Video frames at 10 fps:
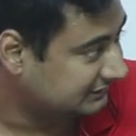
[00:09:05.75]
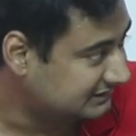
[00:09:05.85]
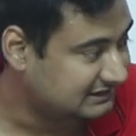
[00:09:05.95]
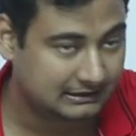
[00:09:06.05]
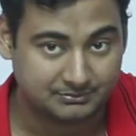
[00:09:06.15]

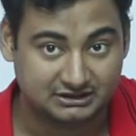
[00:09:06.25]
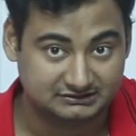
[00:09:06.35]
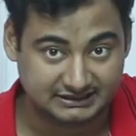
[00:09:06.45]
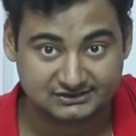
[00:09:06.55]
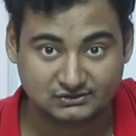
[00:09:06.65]
this happened
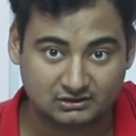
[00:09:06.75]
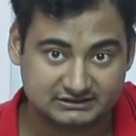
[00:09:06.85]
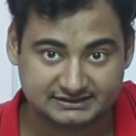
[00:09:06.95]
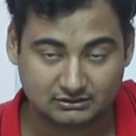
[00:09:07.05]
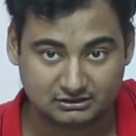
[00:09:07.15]
they saw
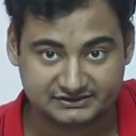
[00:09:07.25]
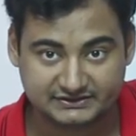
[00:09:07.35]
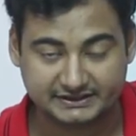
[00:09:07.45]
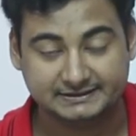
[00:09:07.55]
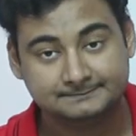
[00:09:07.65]
this on
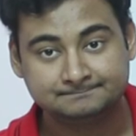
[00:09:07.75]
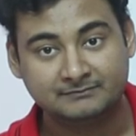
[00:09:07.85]
screen